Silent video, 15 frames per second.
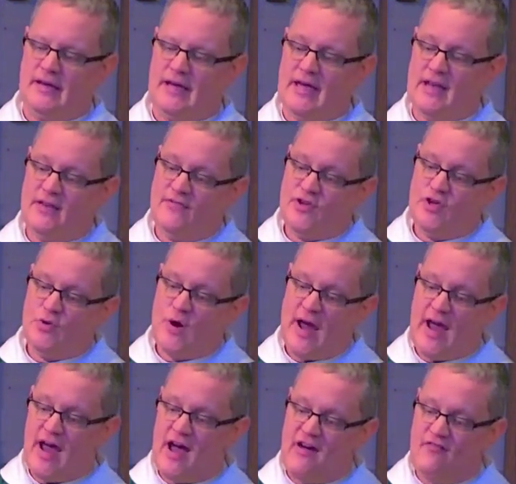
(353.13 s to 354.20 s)
And if you
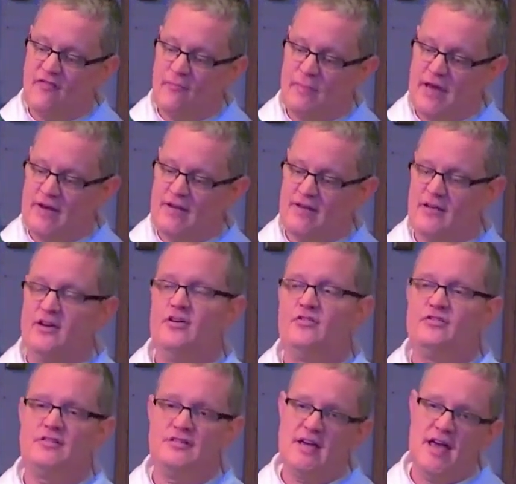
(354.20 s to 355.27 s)
have made it
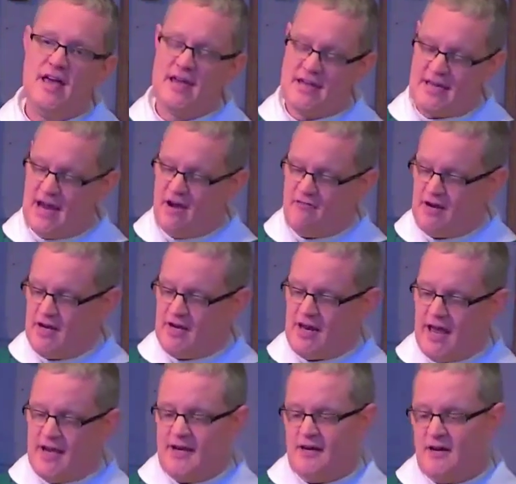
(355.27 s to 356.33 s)
here today
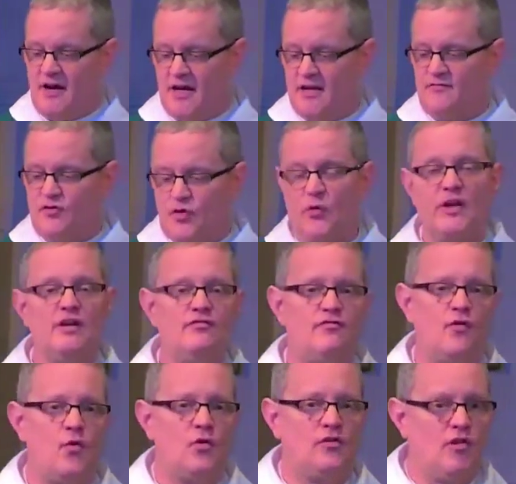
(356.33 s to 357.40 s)
carrying any kind of
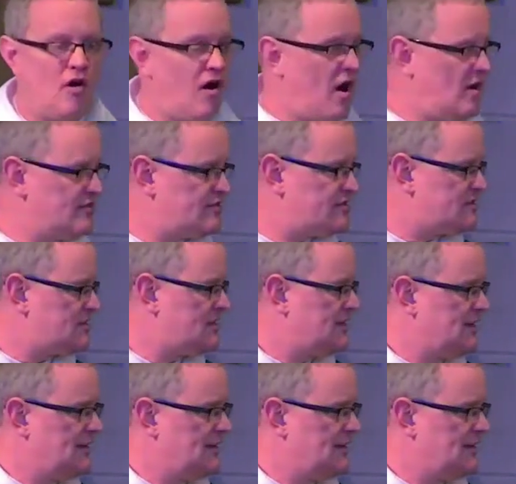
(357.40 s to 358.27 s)
grief or loss,